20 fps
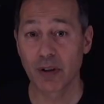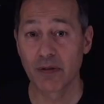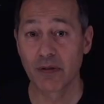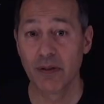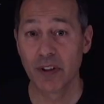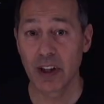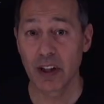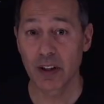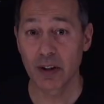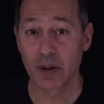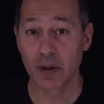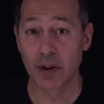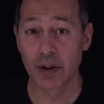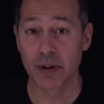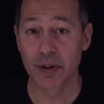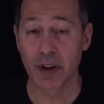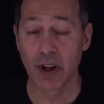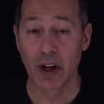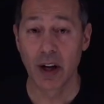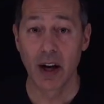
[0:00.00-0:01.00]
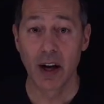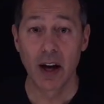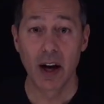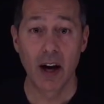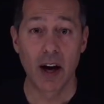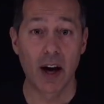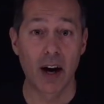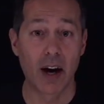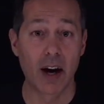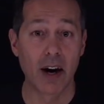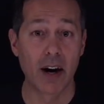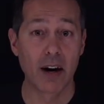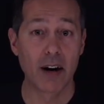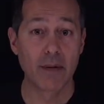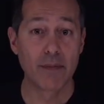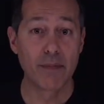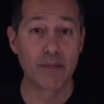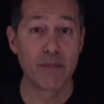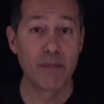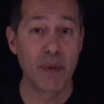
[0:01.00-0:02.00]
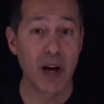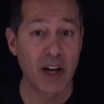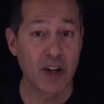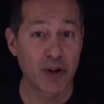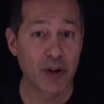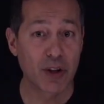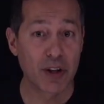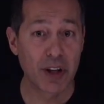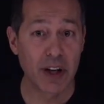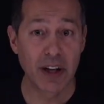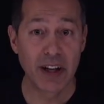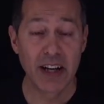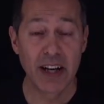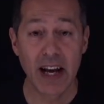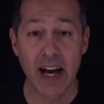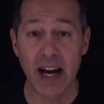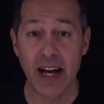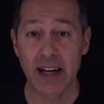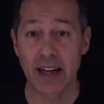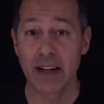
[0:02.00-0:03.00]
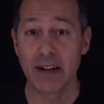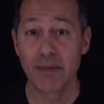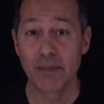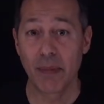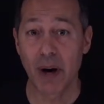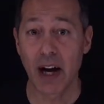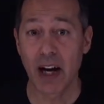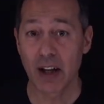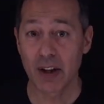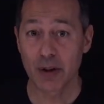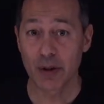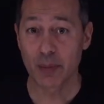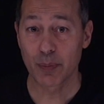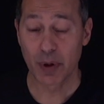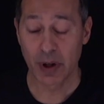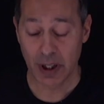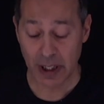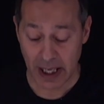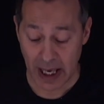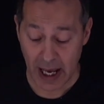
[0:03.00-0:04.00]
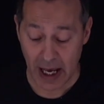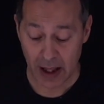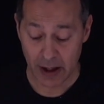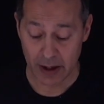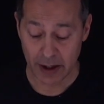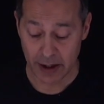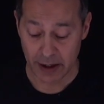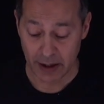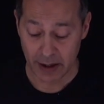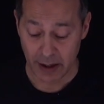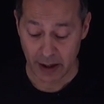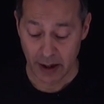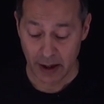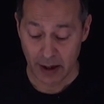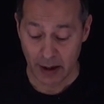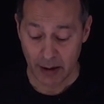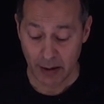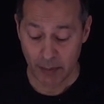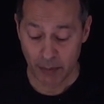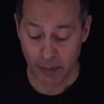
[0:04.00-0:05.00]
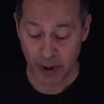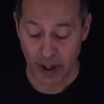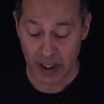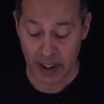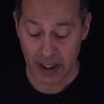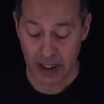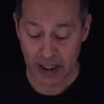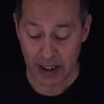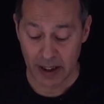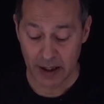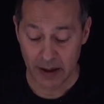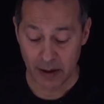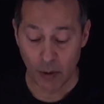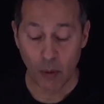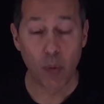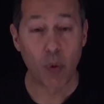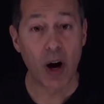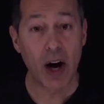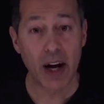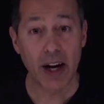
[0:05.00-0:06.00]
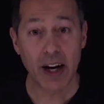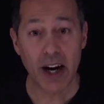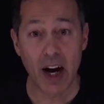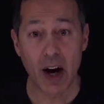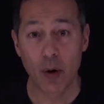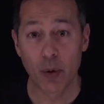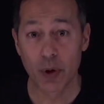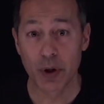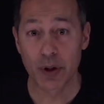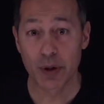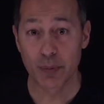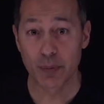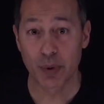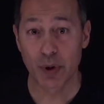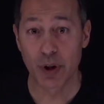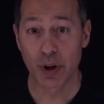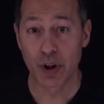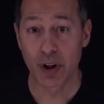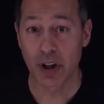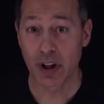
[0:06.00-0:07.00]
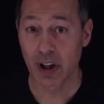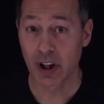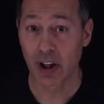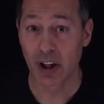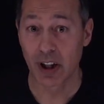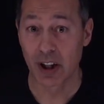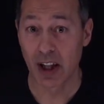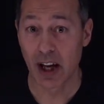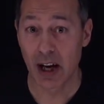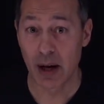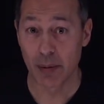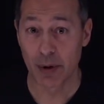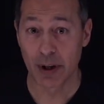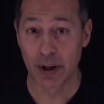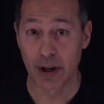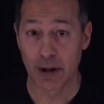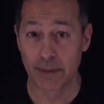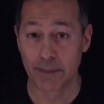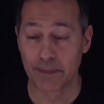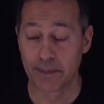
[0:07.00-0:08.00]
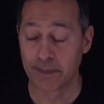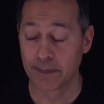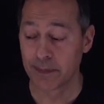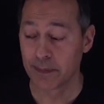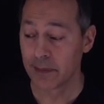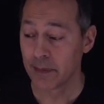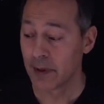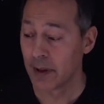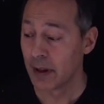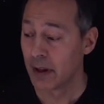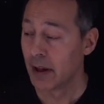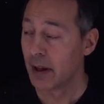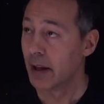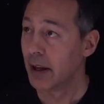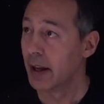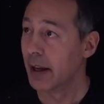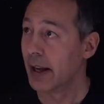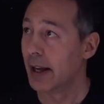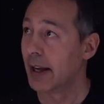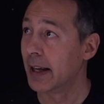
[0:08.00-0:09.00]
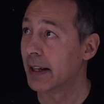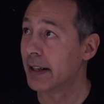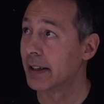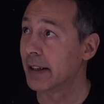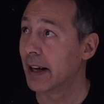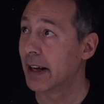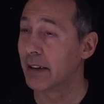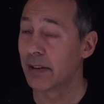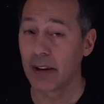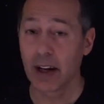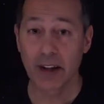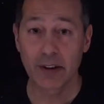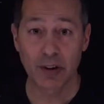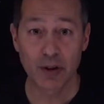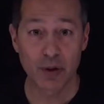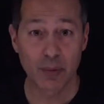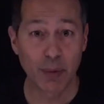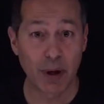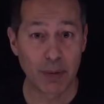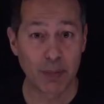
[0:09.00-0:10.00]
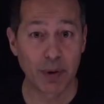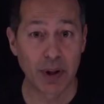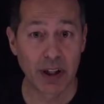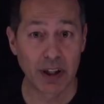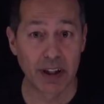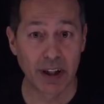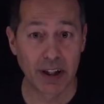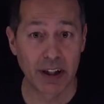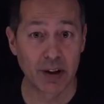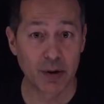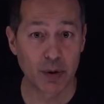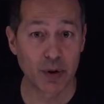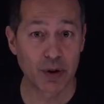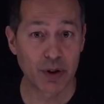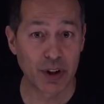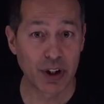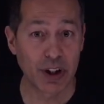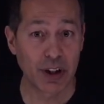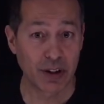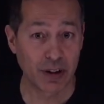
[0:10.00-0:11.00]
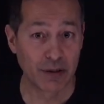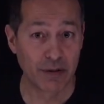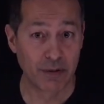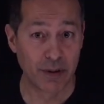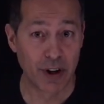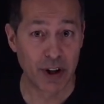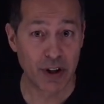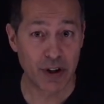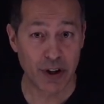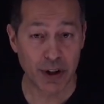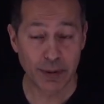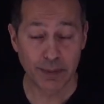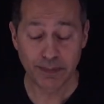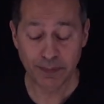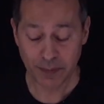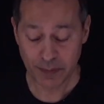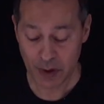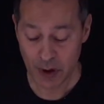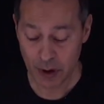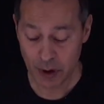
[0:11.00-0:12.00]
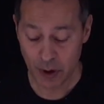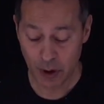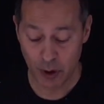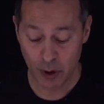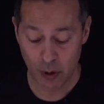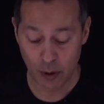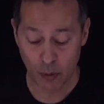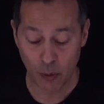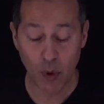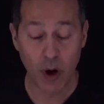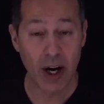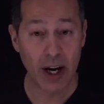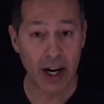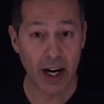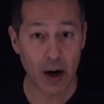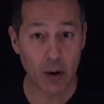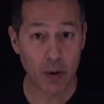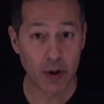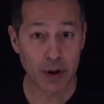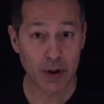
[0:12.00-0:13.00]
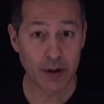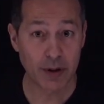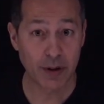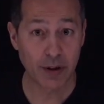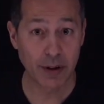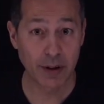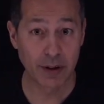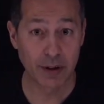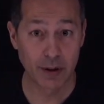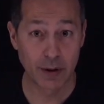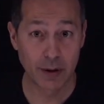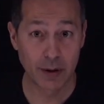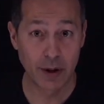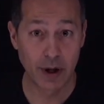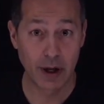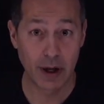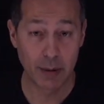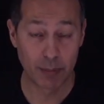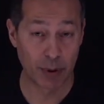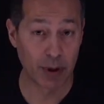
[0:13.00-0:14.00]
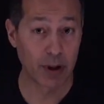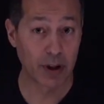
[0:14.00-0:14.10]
vehicles are measured not in miles per gallon, but in watt hours per kilometer. And I thought this might be an interesting conversion to go watt hours per